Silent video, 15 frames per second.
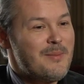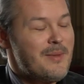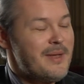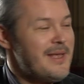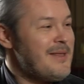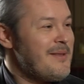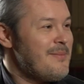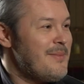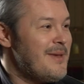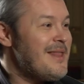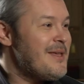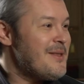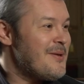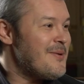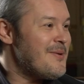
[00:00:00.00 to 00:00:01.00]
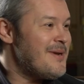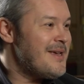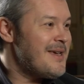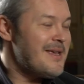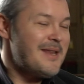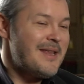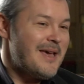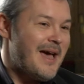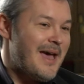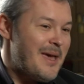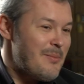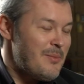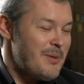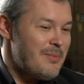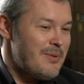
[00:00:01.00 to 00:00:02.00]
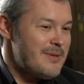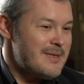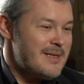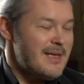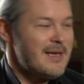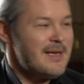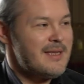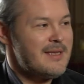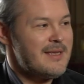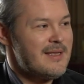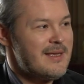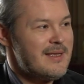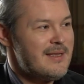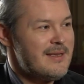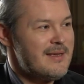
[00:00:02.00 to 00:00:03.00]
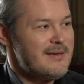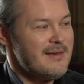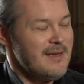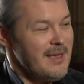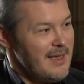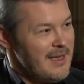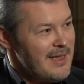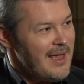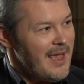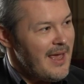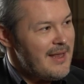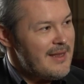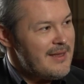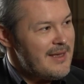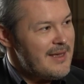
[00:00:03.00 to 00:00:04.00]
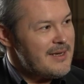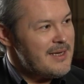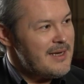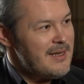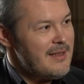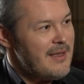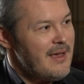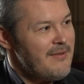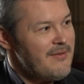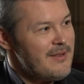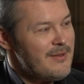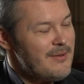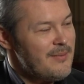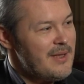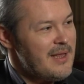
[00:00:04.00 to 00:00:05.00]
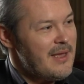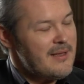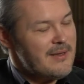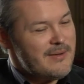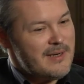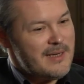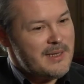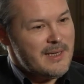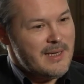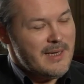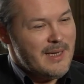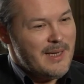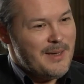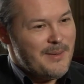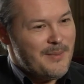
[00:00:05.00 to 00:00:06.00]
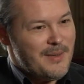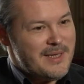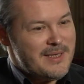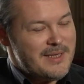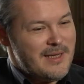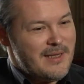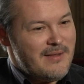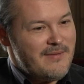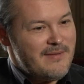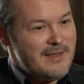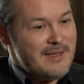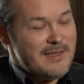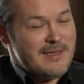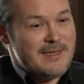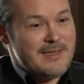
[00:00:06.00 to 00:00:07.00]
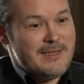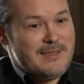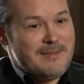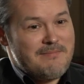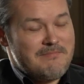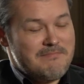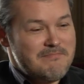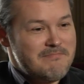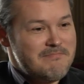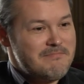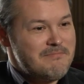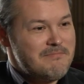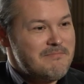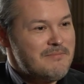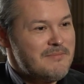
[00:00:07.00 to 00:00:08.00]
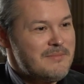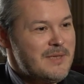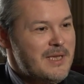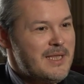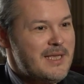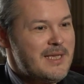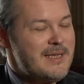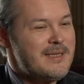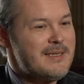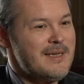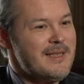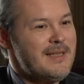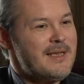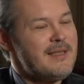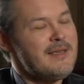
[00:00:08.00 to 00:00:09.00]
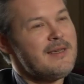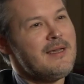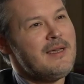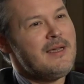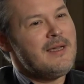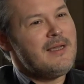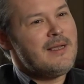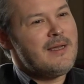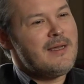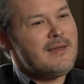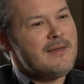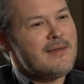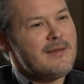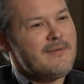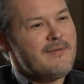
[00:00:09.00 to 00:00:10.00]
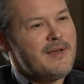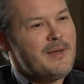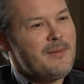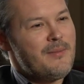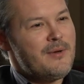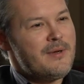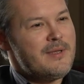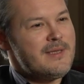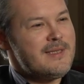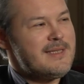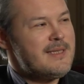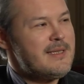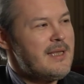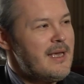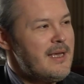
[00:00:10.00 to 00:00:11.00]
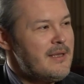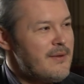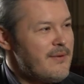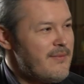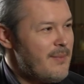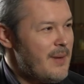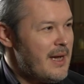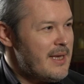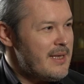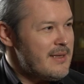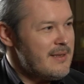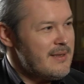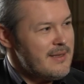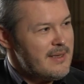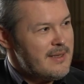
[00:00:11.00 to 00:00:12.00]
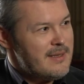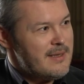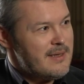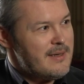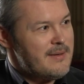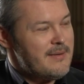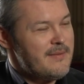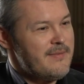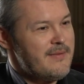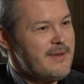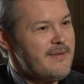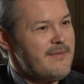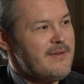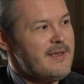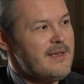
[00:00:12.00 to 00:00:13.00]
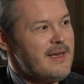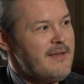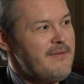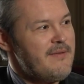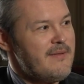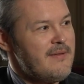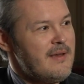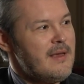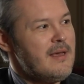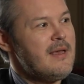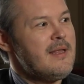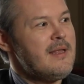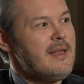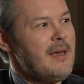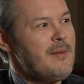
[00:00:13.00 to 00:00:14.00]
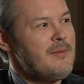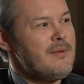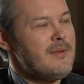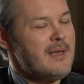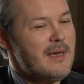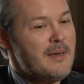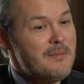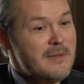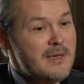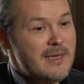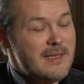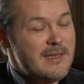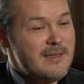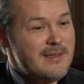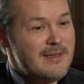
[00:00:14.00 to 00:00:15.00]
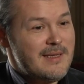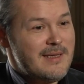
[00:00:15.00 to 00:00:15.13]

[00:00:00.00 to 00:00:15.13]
melancholic, and I am the personality that can actually dive into melancholy myself, and it is another very important state of mind that we live time to time, and